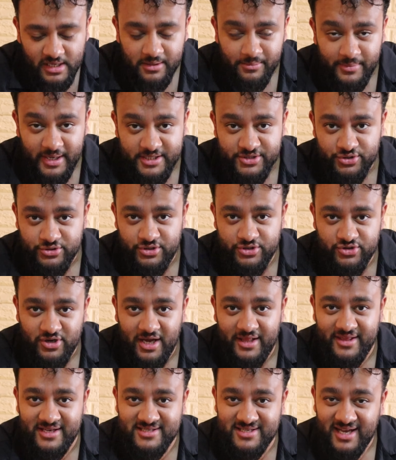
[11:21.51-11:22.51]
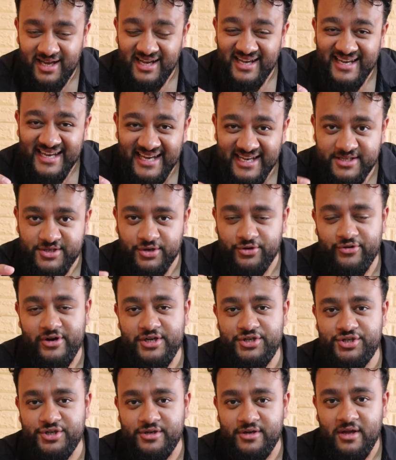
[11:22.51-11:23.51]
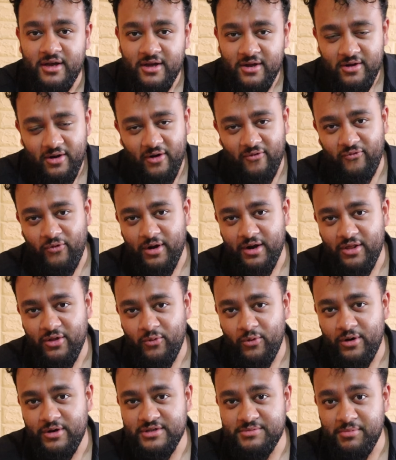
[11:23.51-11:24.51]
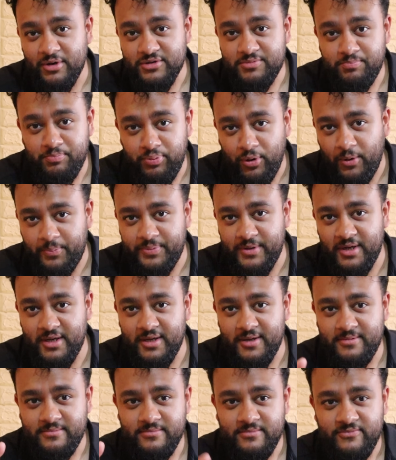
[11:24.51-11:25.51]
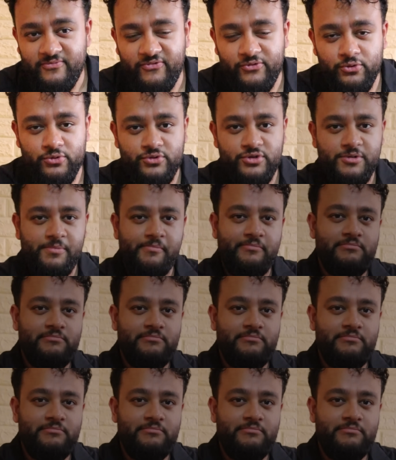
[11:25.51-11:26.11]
make sure you try this iteration of one of the world's most popular foods.